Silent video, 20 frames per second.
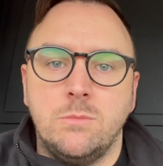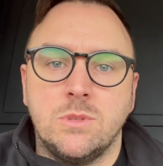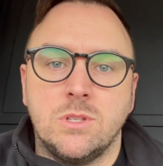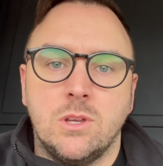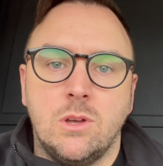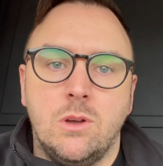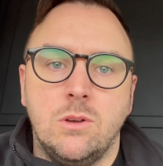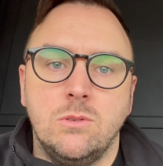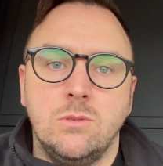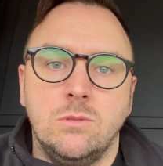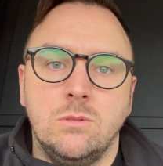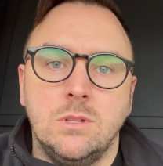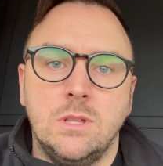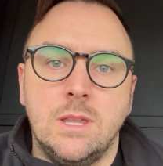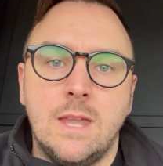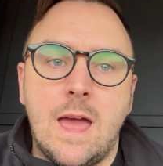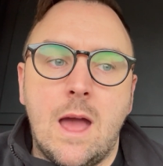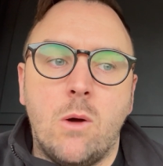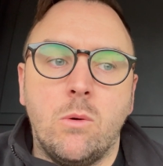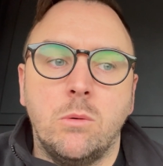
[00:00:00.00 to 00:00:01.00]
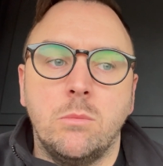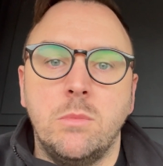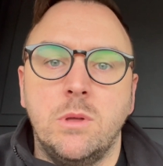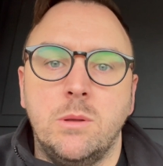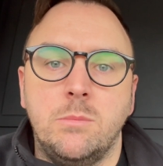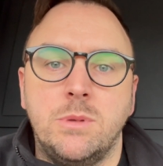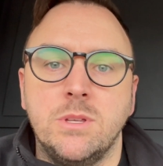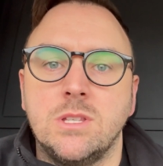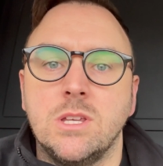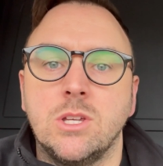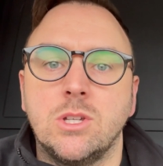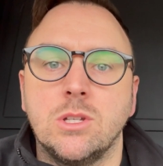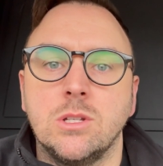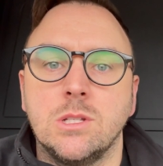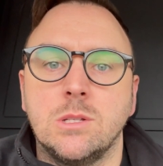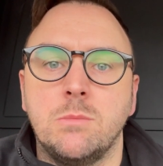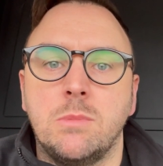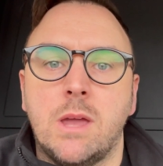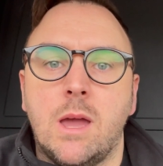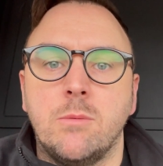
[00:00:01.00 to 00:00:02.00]
So now I'm in a position
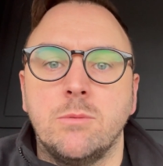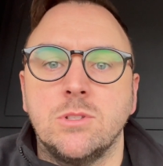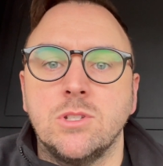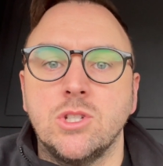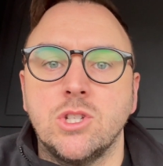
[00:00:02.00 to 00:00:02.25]
to be able to